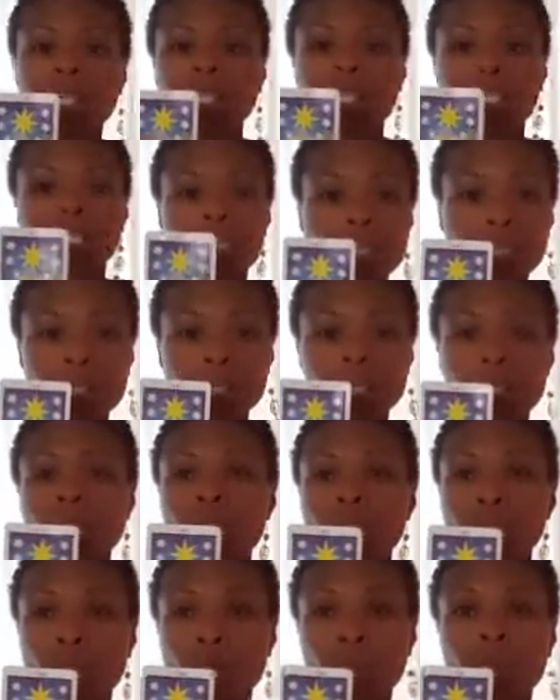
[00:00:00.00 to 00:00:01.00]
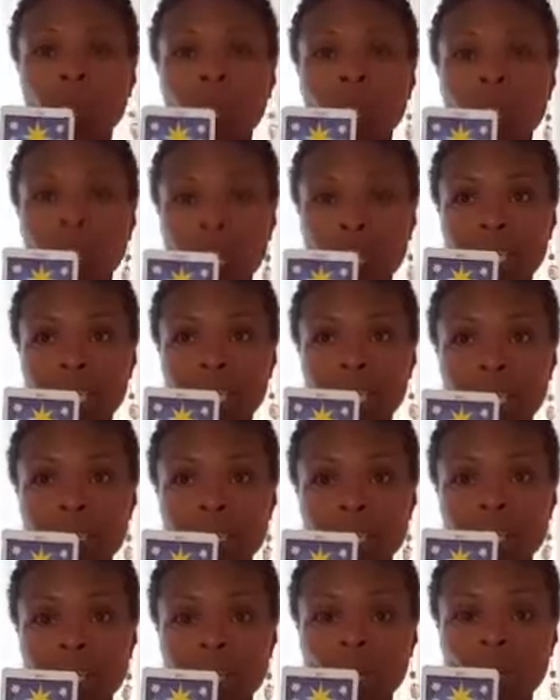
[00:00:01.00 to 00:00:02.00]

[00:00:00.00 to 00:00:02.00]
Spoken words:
there is a silver lining.